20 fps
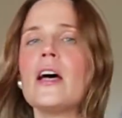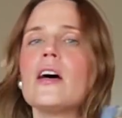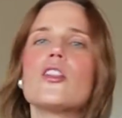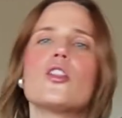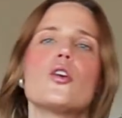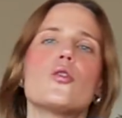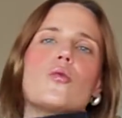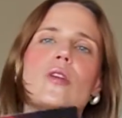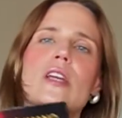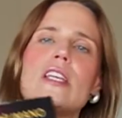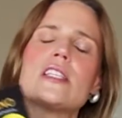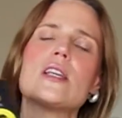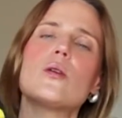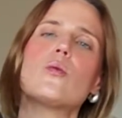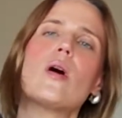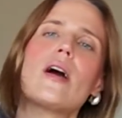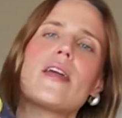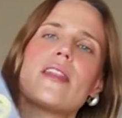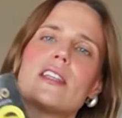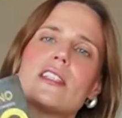The reason
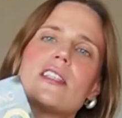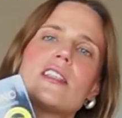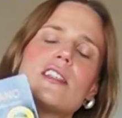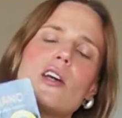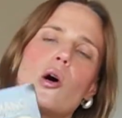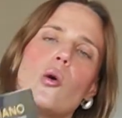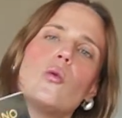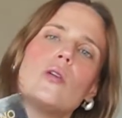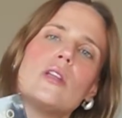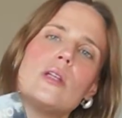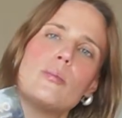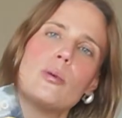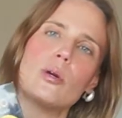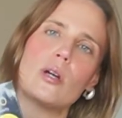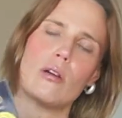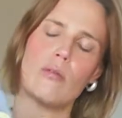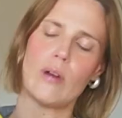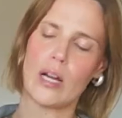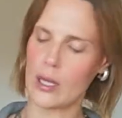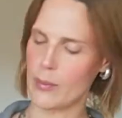why this is the only book
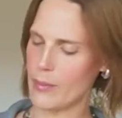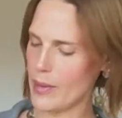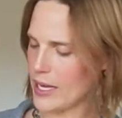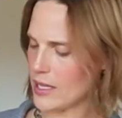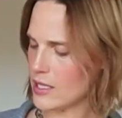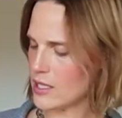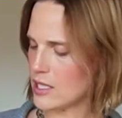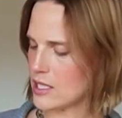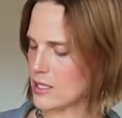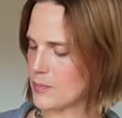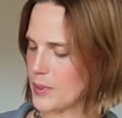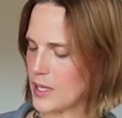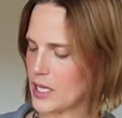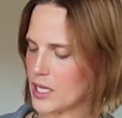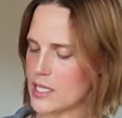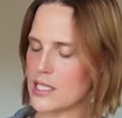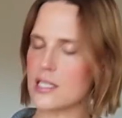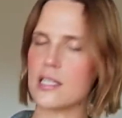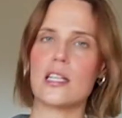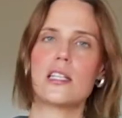I recommend is
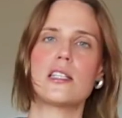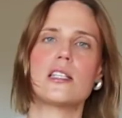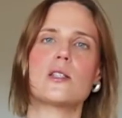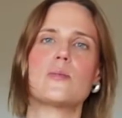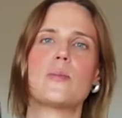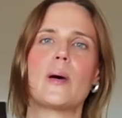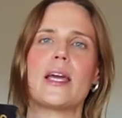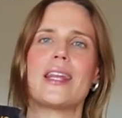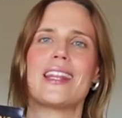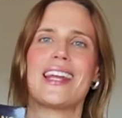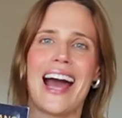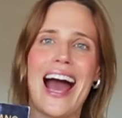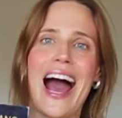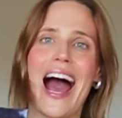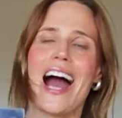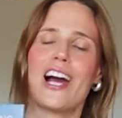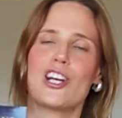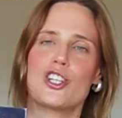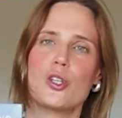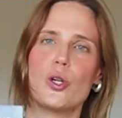because this is by the
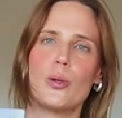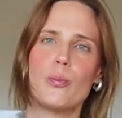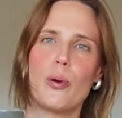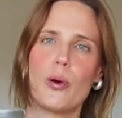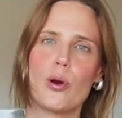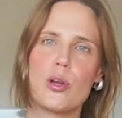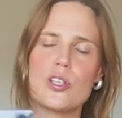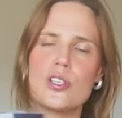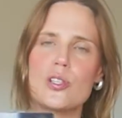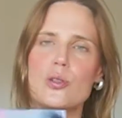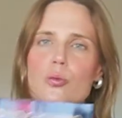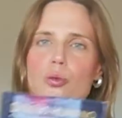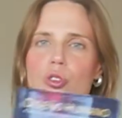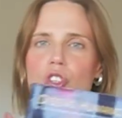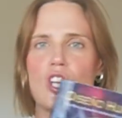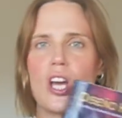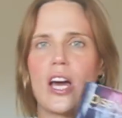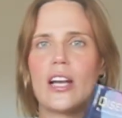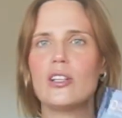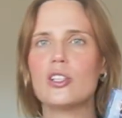actual person who
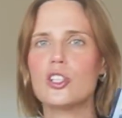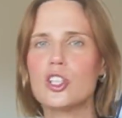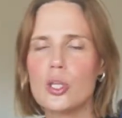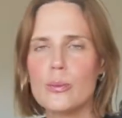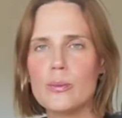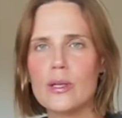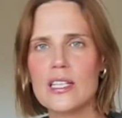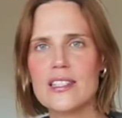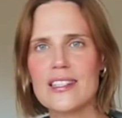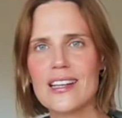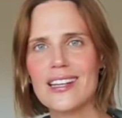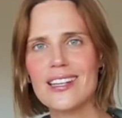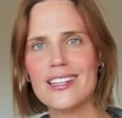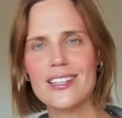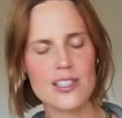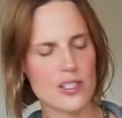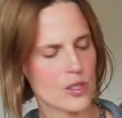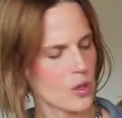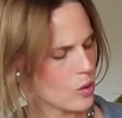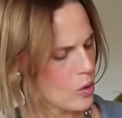channeled human design.
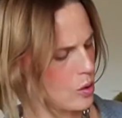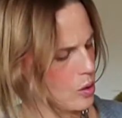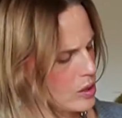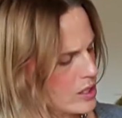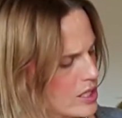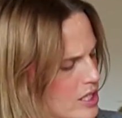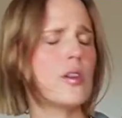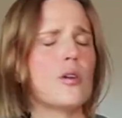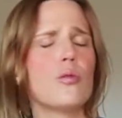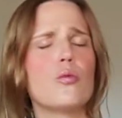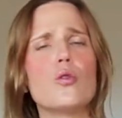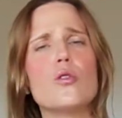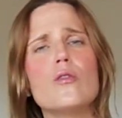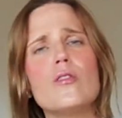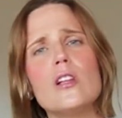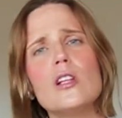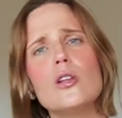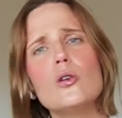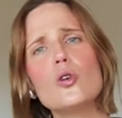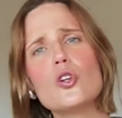It's called The
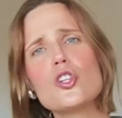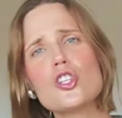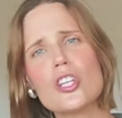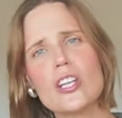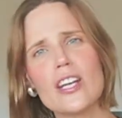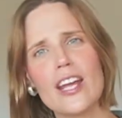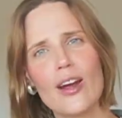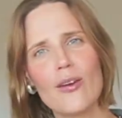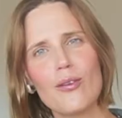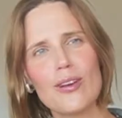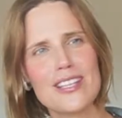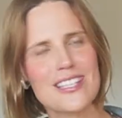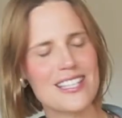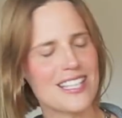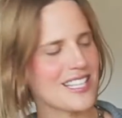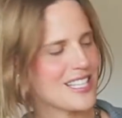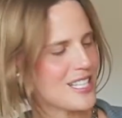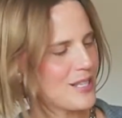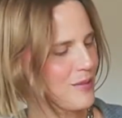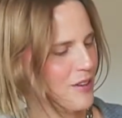Revolutionary
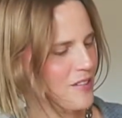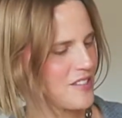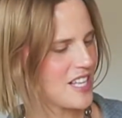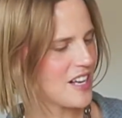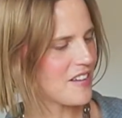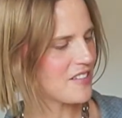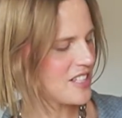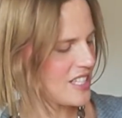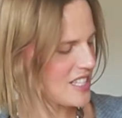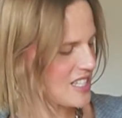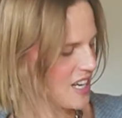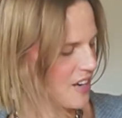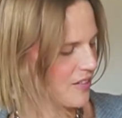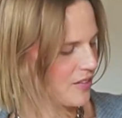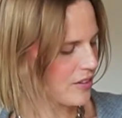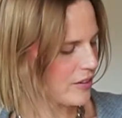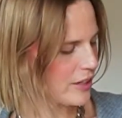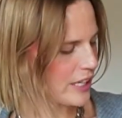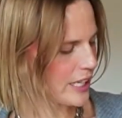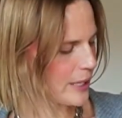System of
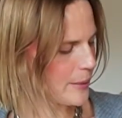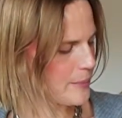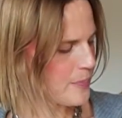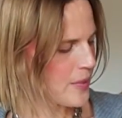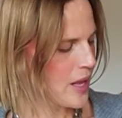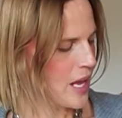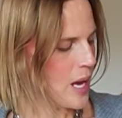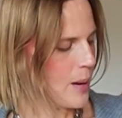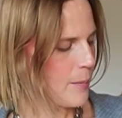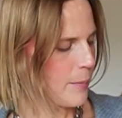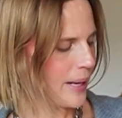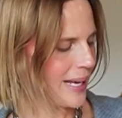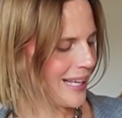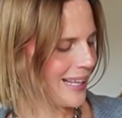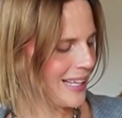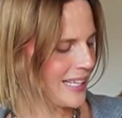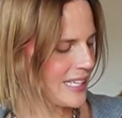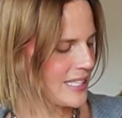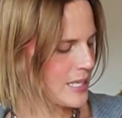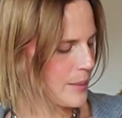Self-Discovery by
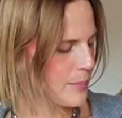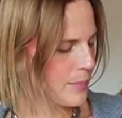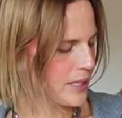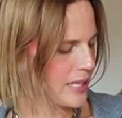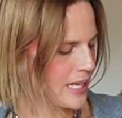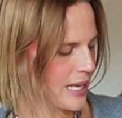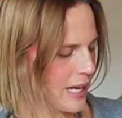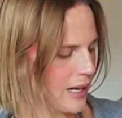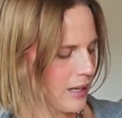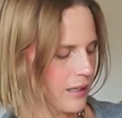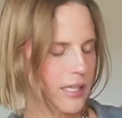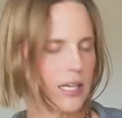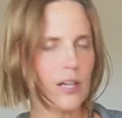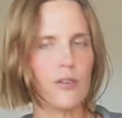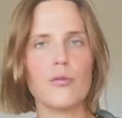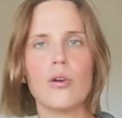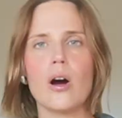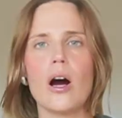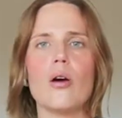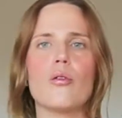Linda Bonnell
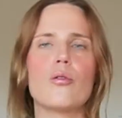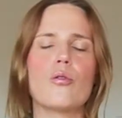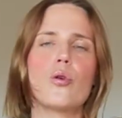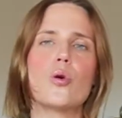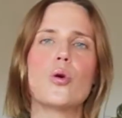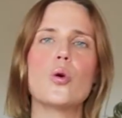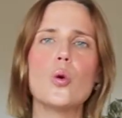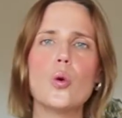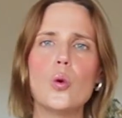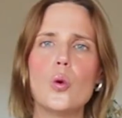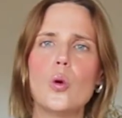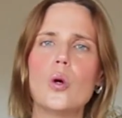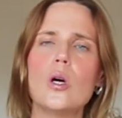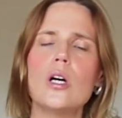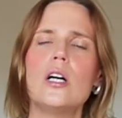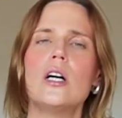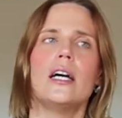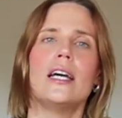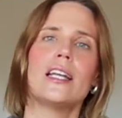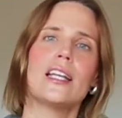and Ra Hu.
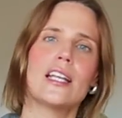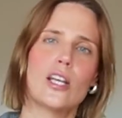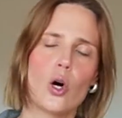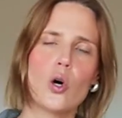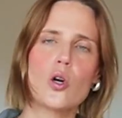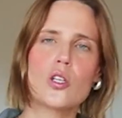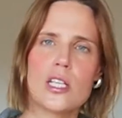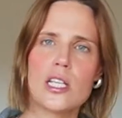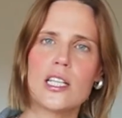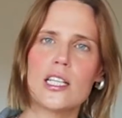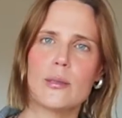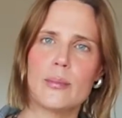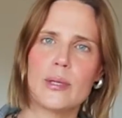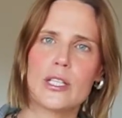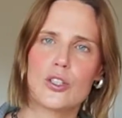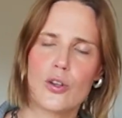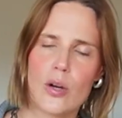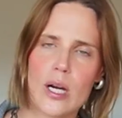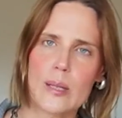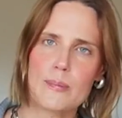It goes a little
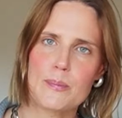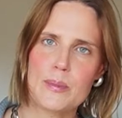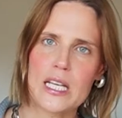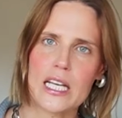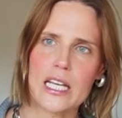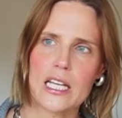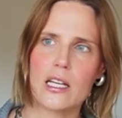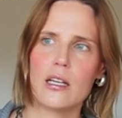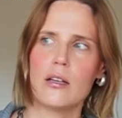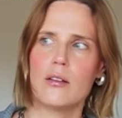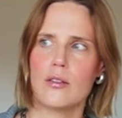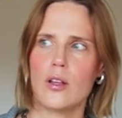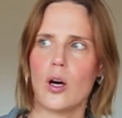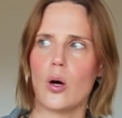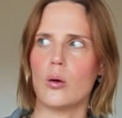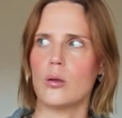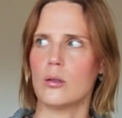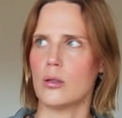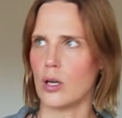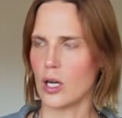bit cryptic
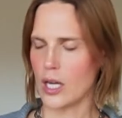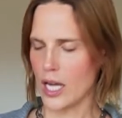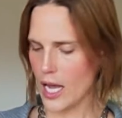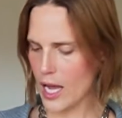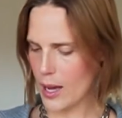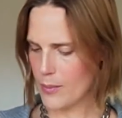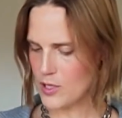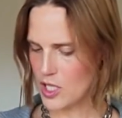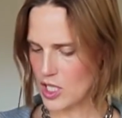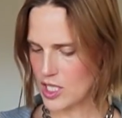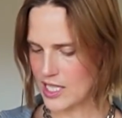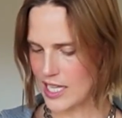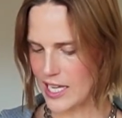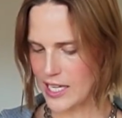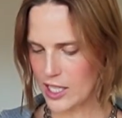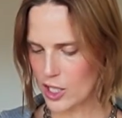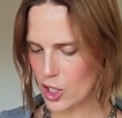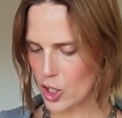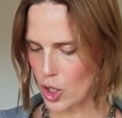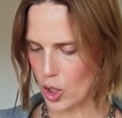though, okay? I'm just
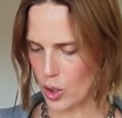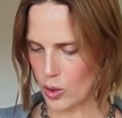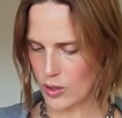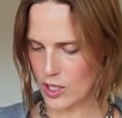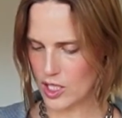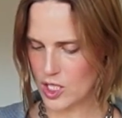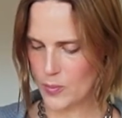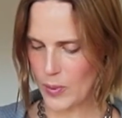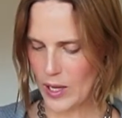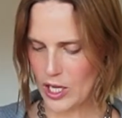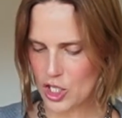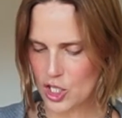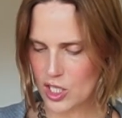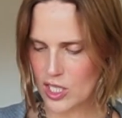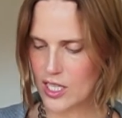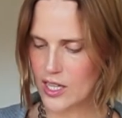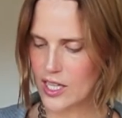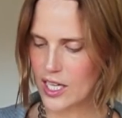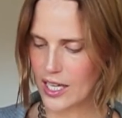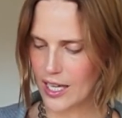letting you know,
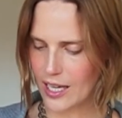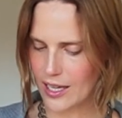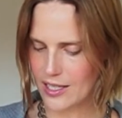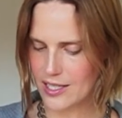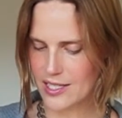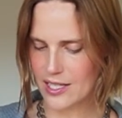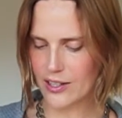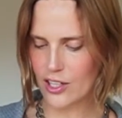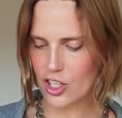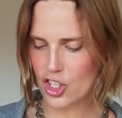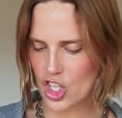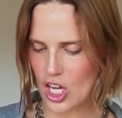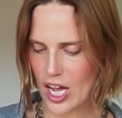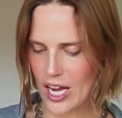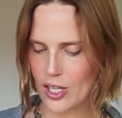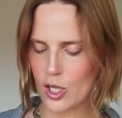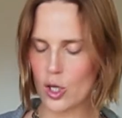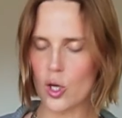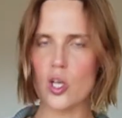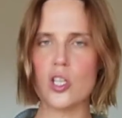especially the gates and the
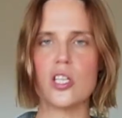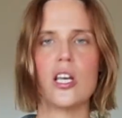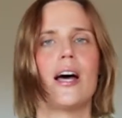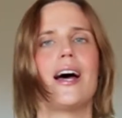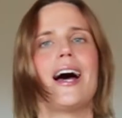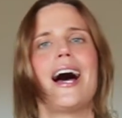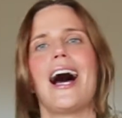channels.